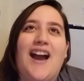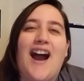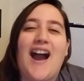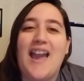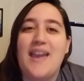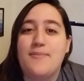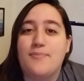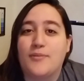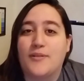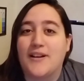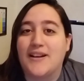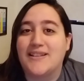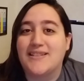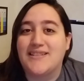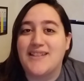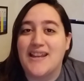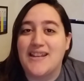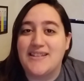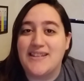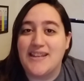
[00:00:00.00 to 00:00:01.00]

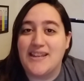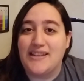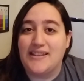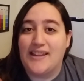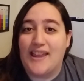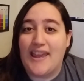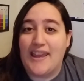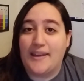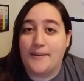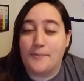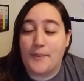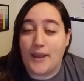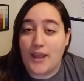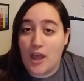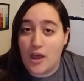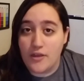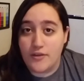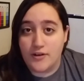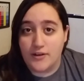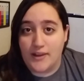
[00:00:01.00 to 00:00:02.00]
hyperextending like my
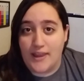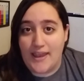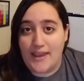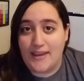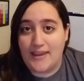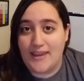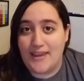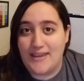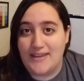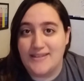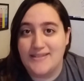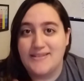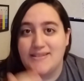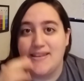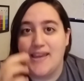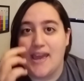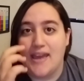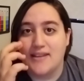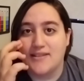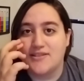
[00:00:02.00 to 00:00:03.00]
other leg is
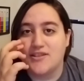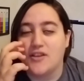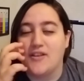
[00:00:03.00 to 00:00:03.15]
yet.